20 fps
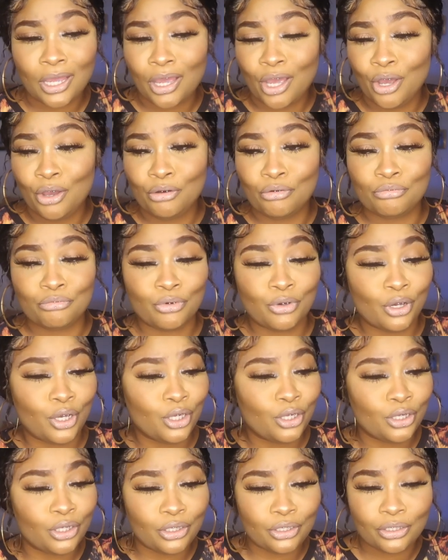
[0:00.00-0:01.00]
I don't,
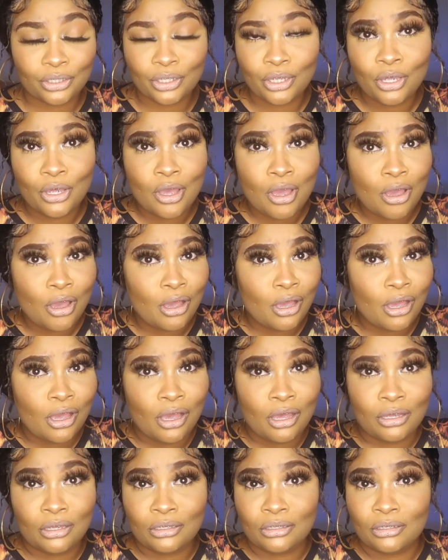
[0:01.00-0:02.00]
uh,
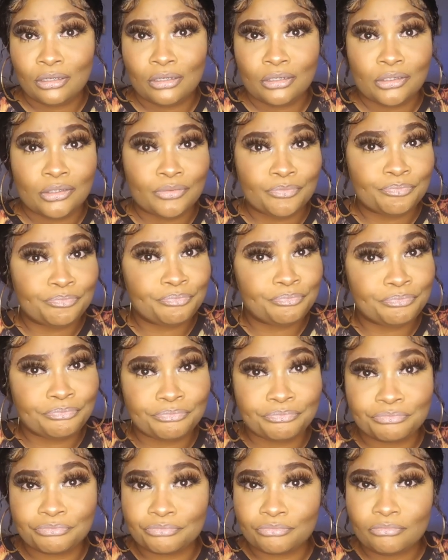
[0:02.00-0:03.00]
um,
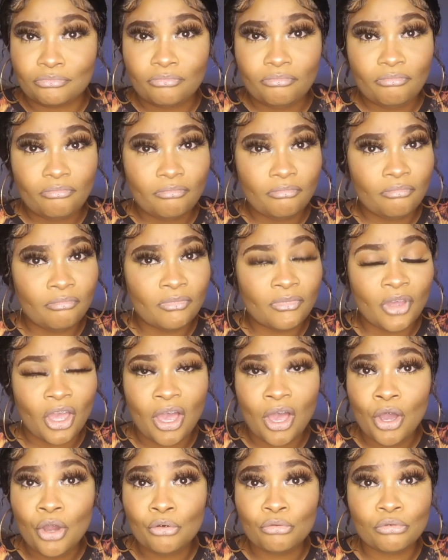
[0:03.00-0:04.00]
uh,
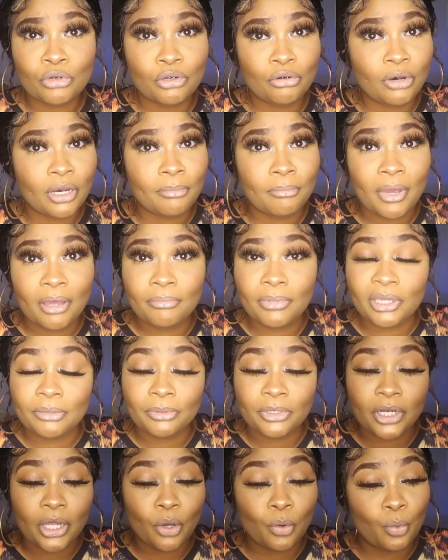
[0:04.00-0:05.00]
I don't regret my
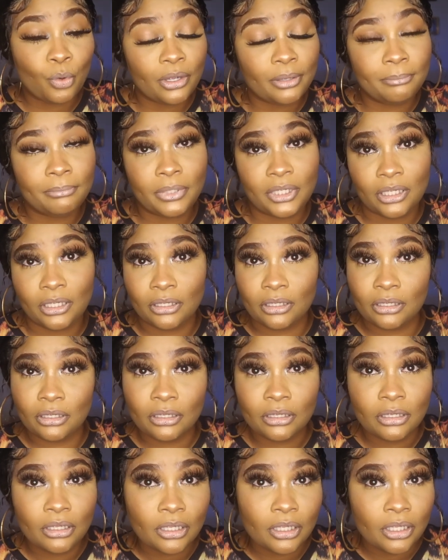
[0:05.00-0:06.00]
baby not one bit.
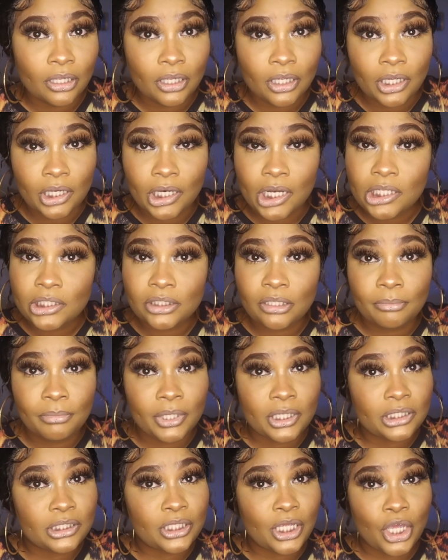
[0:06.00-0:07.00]
That's the
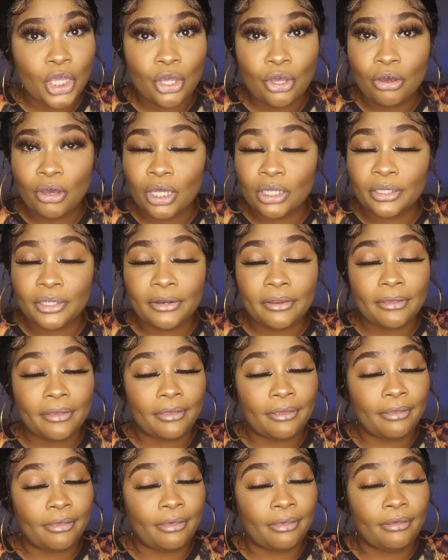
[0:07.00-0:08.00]
best thing God could
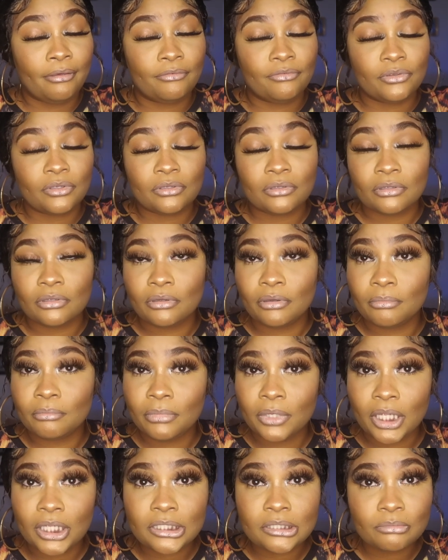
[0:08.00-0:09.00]
ever
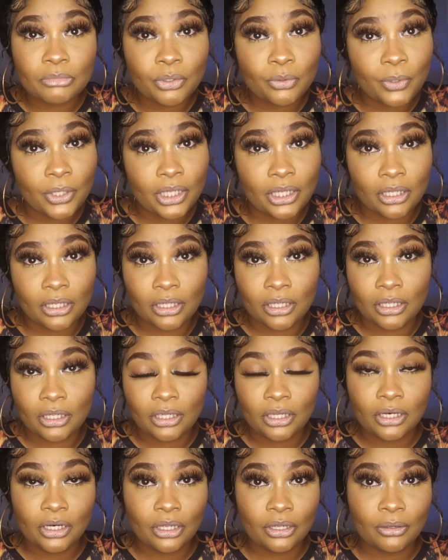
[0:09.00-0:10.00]
bless me with,
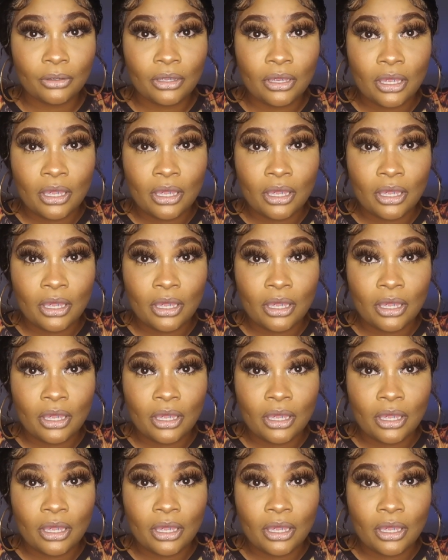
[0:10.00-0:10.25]
you know?